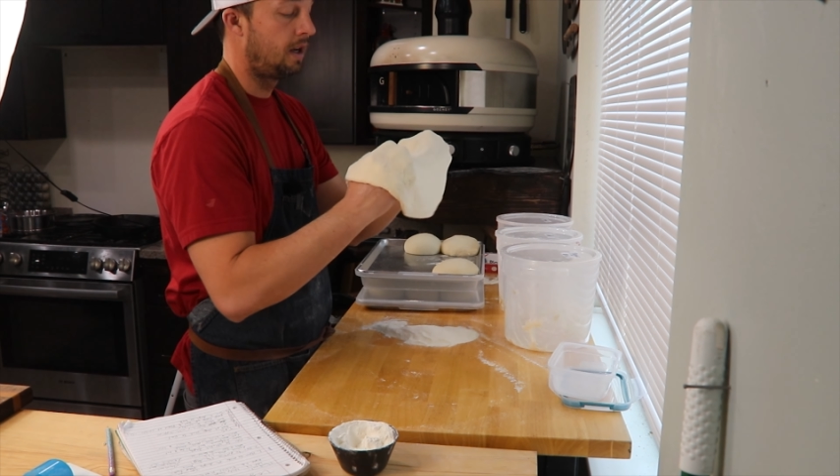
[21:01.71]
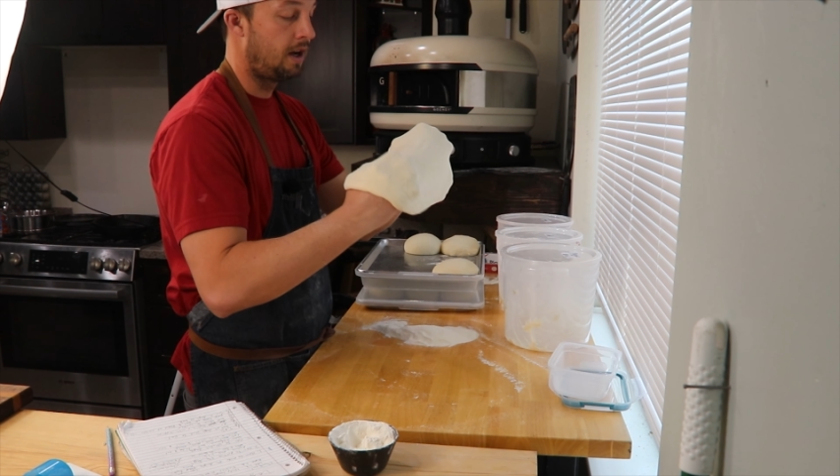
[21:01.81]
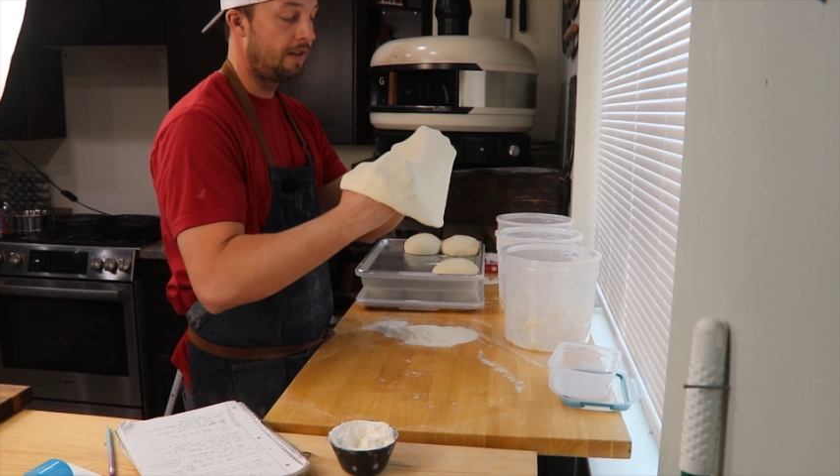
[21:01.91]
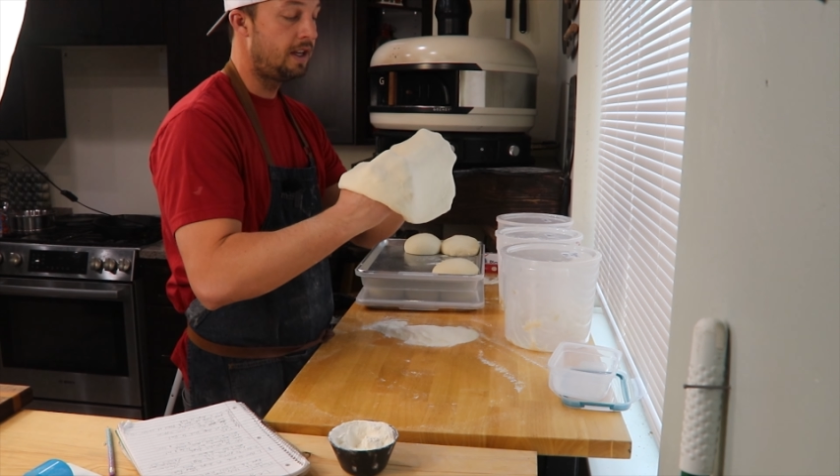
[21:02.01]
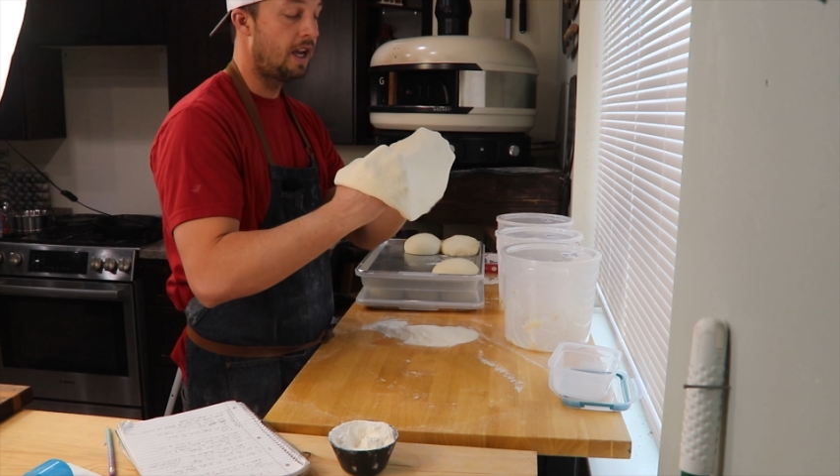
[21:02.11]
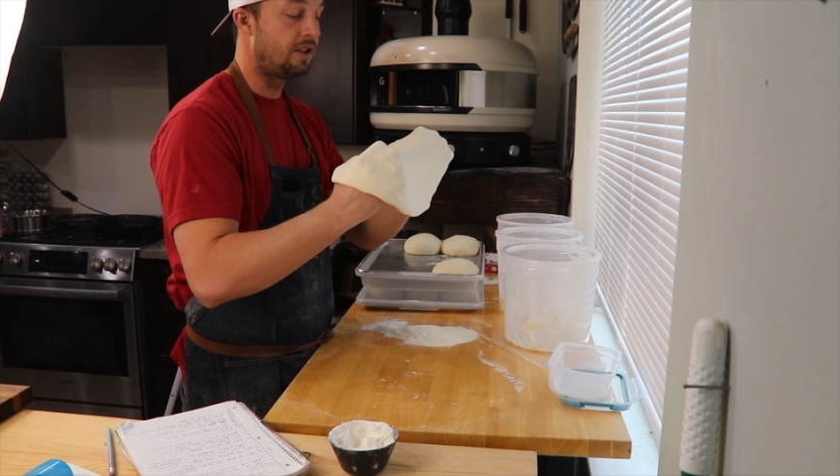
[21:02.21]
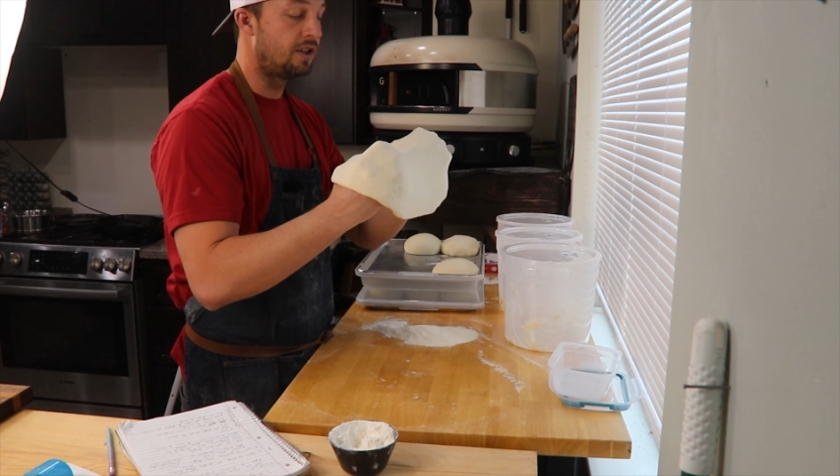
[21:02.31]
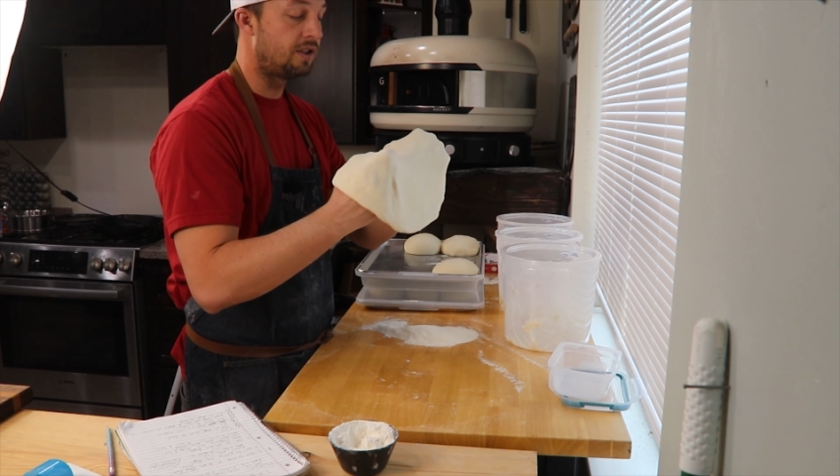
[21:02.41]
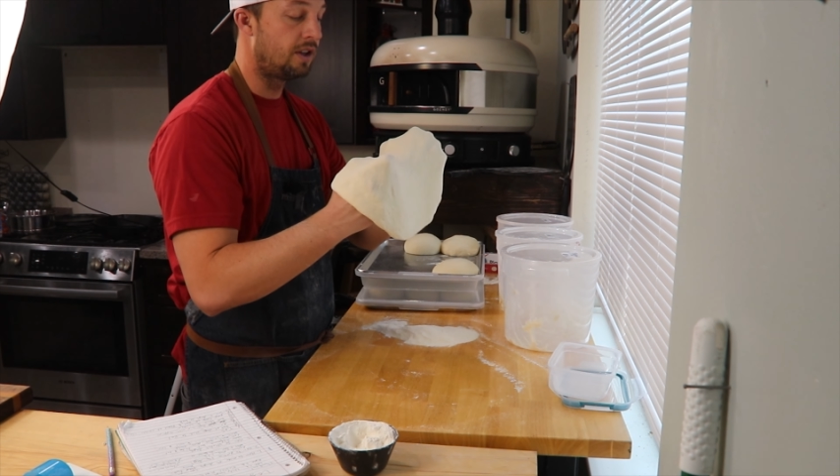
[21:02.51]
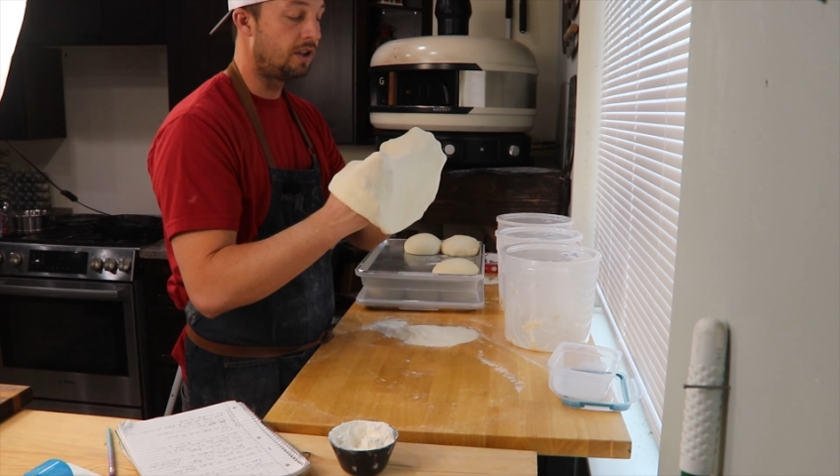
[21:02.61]
On the
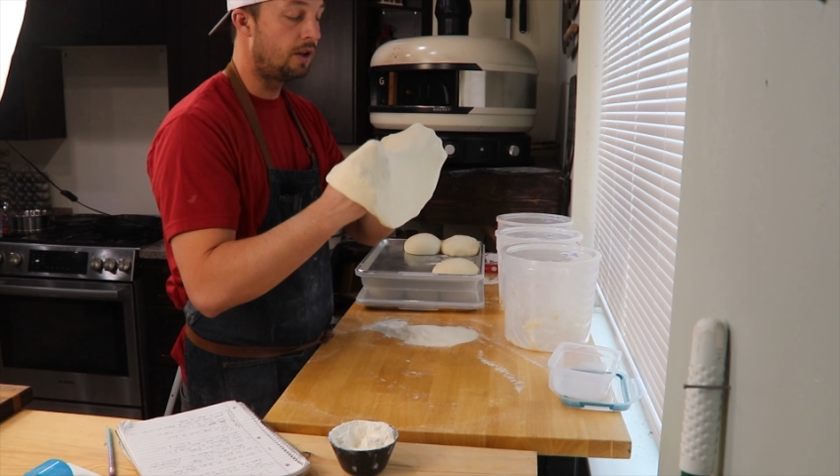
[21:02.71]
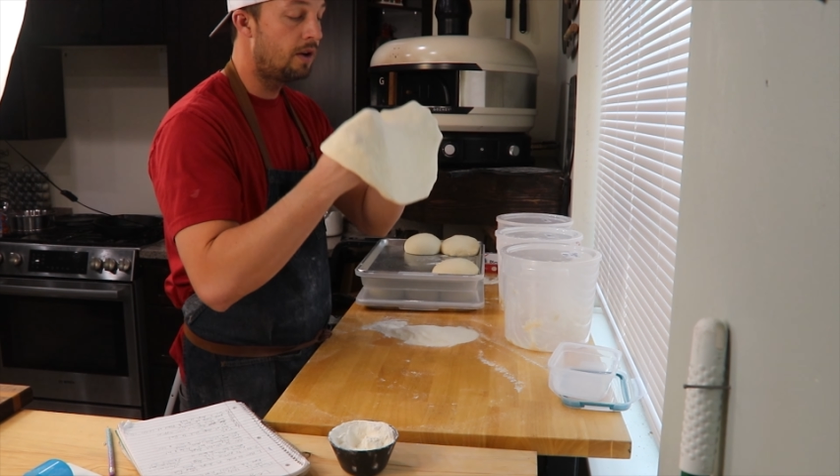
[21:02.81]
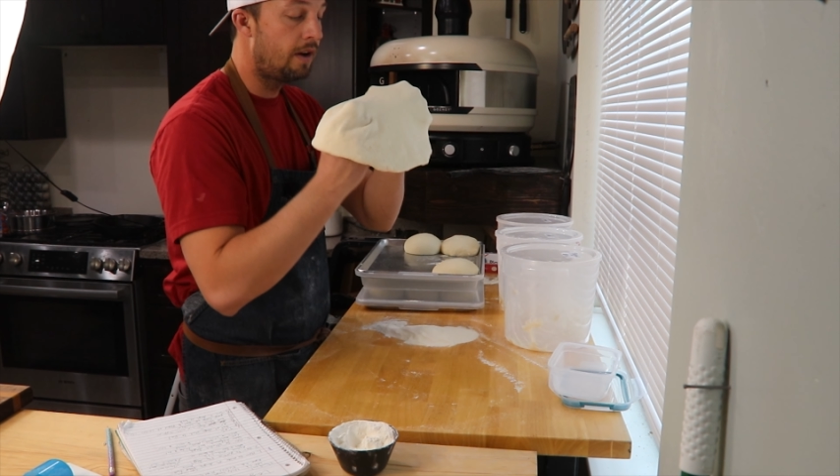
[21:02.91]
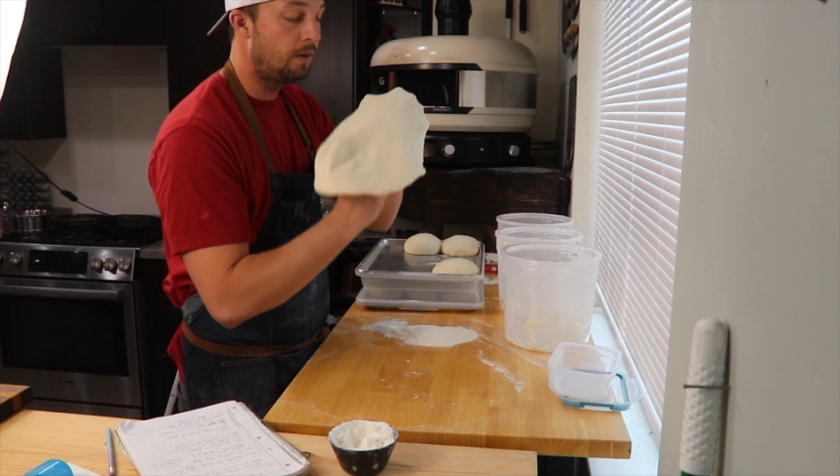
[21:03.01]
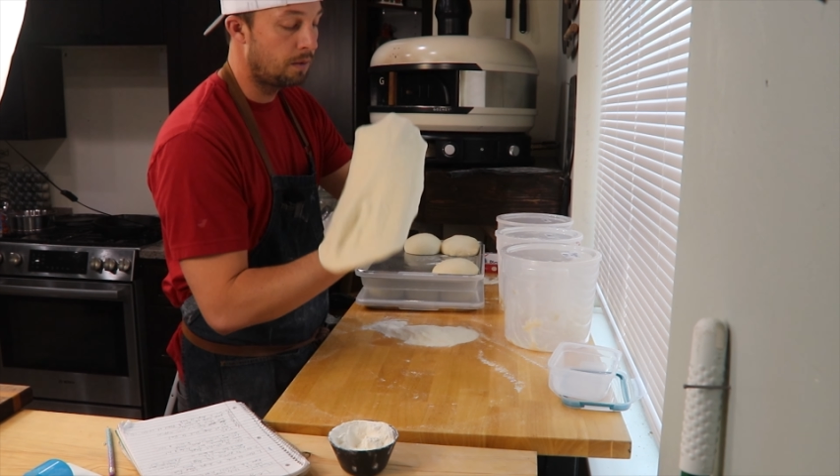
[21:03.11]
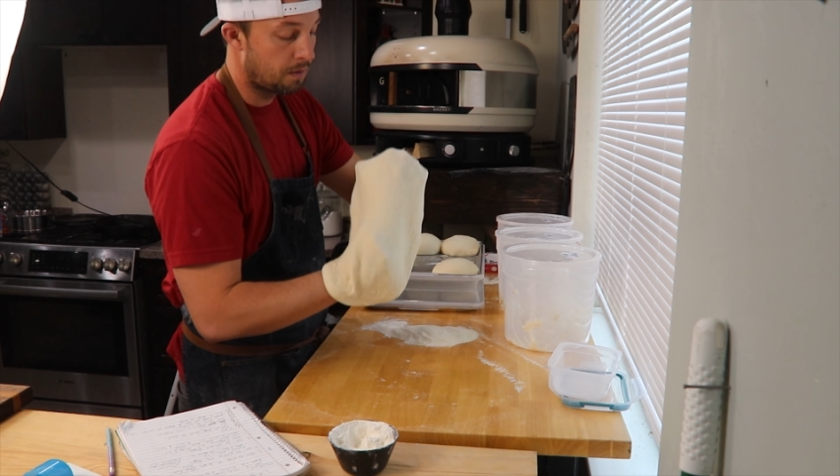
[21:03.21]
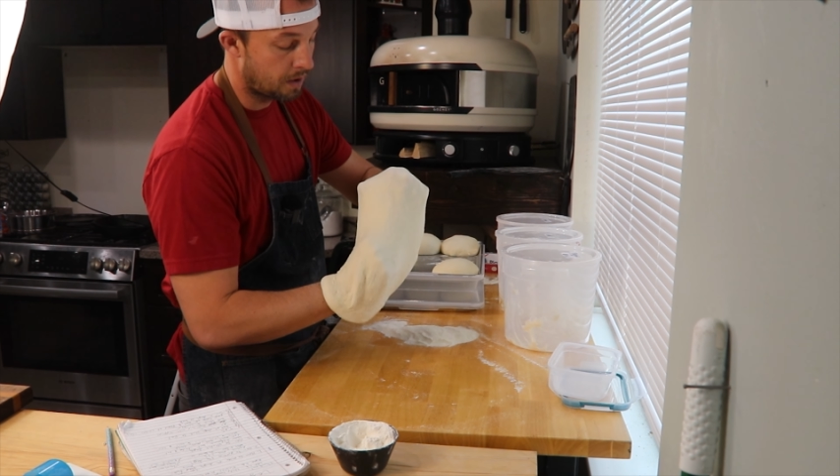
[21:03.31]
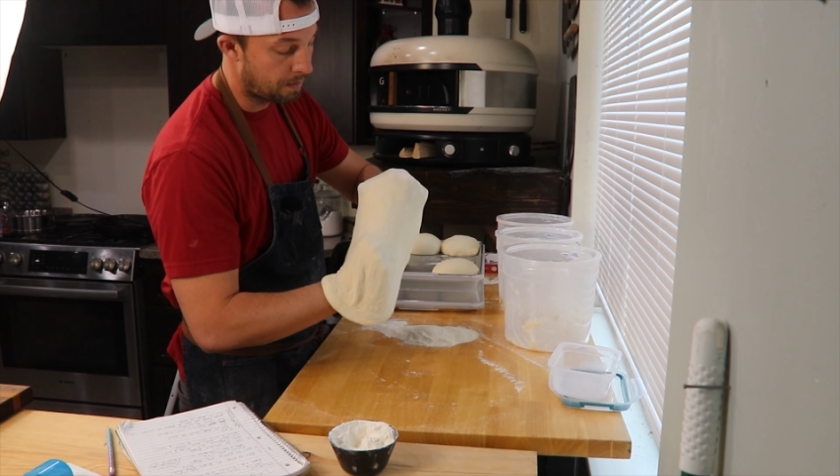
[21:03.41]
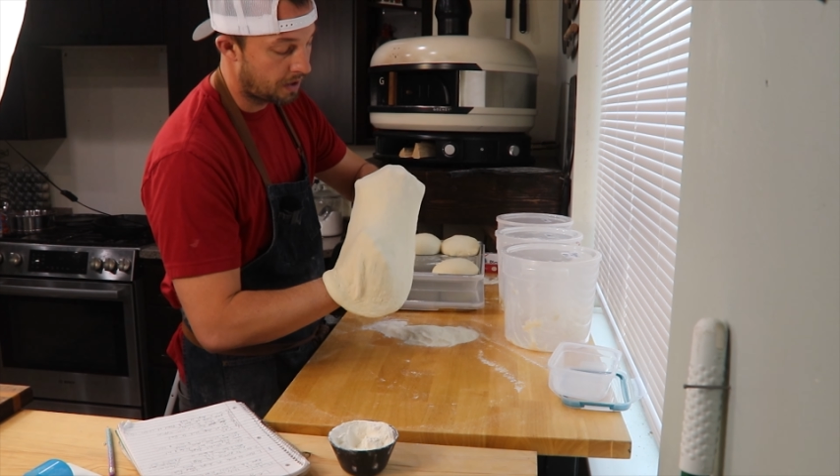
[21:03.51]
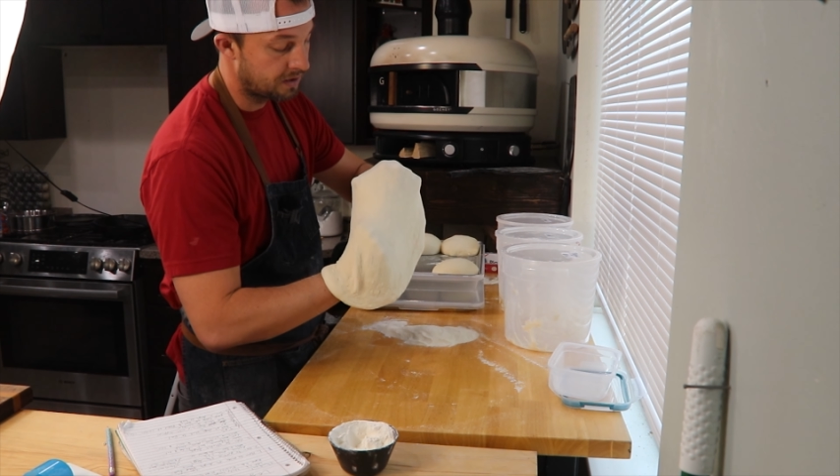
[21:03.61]
edges, you don't ever really want
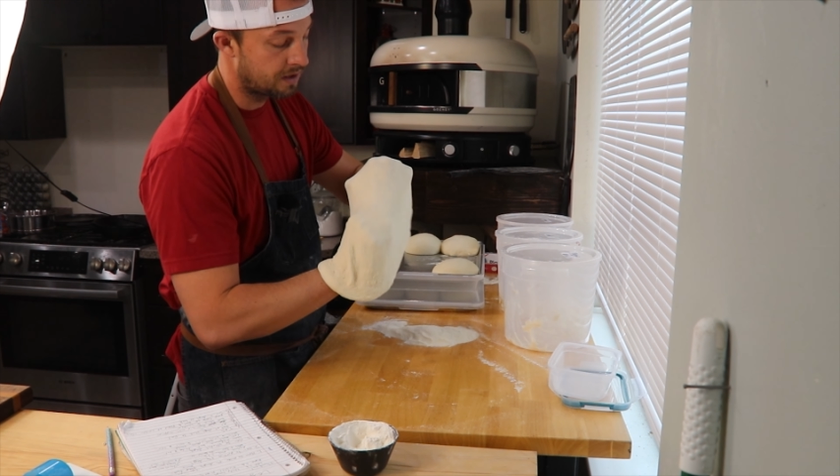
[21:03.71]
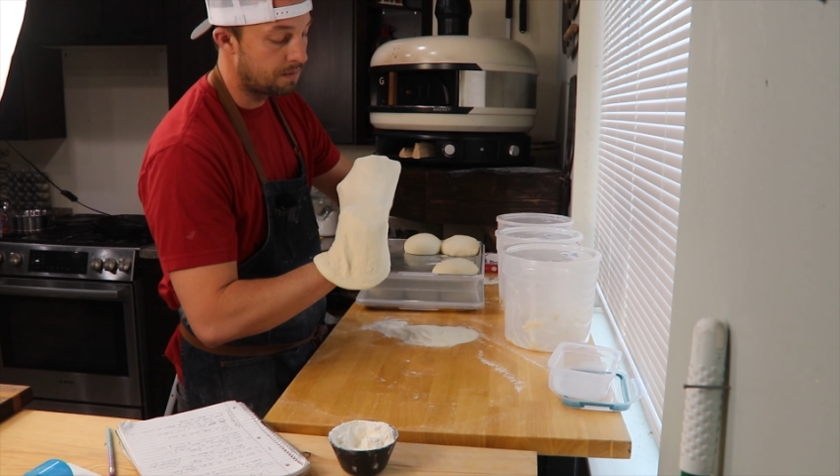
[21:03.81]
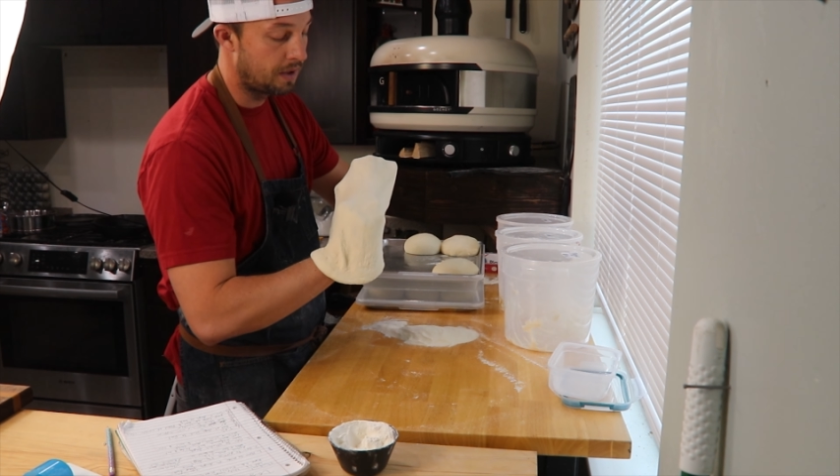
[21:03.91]
to punch the